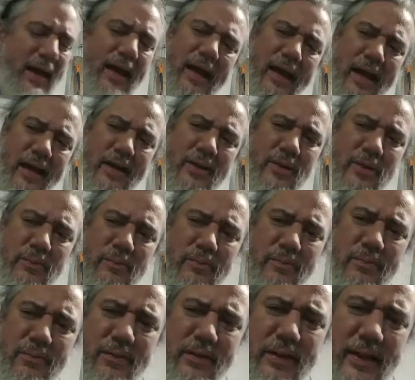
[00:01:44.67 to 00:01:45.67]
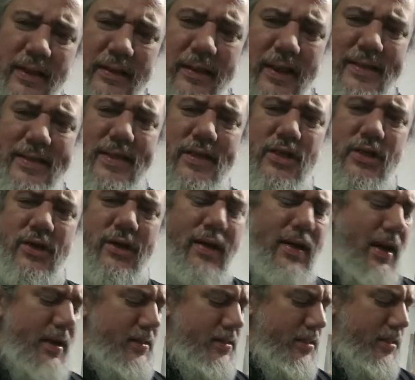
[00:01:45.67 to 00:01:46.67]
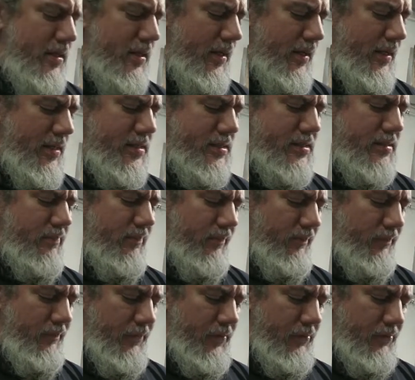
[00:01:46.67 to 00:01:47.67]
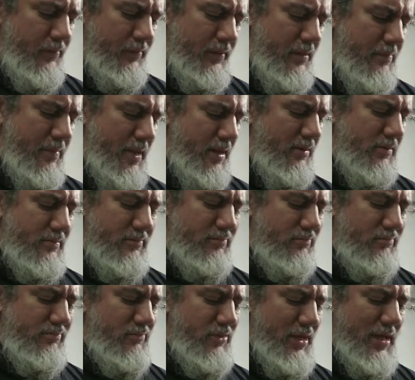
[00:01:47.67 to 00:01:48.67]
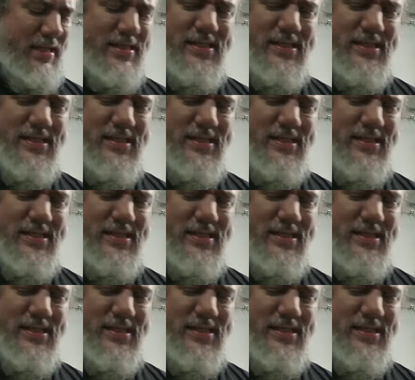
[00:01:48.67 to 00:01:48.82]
I don't think that's such a great idea. I guess the metal, when it gets